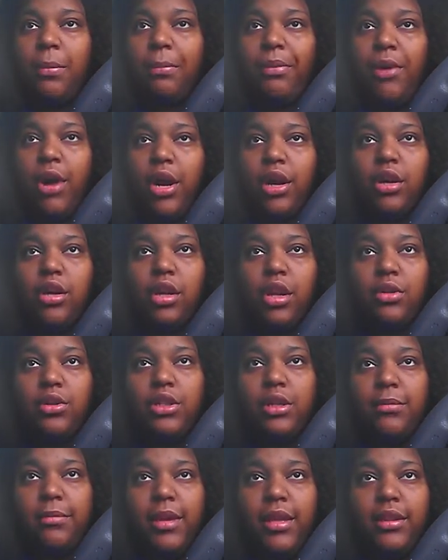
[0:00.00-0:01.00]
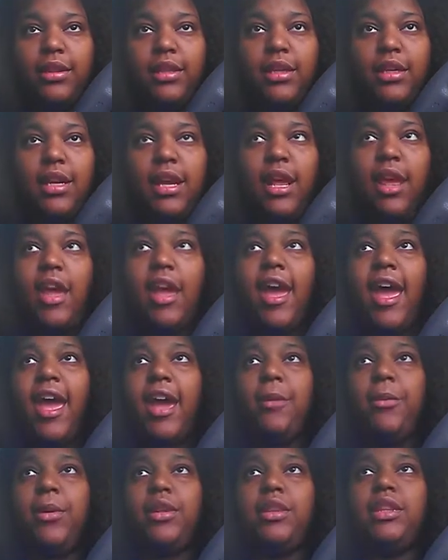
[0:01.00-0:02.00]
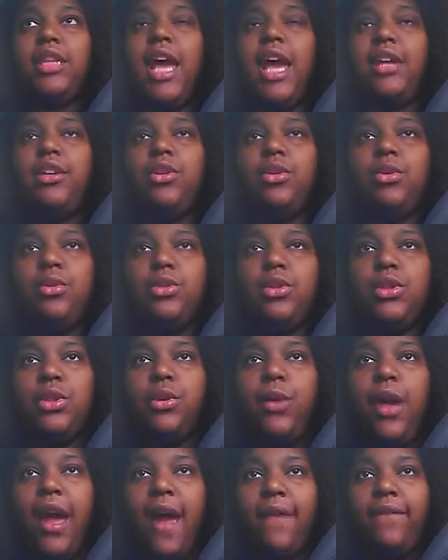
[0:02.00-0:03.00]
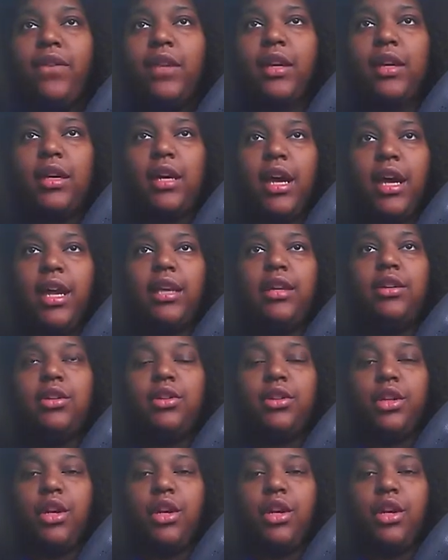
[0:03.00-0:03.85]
part closure method, and with that you do have to cut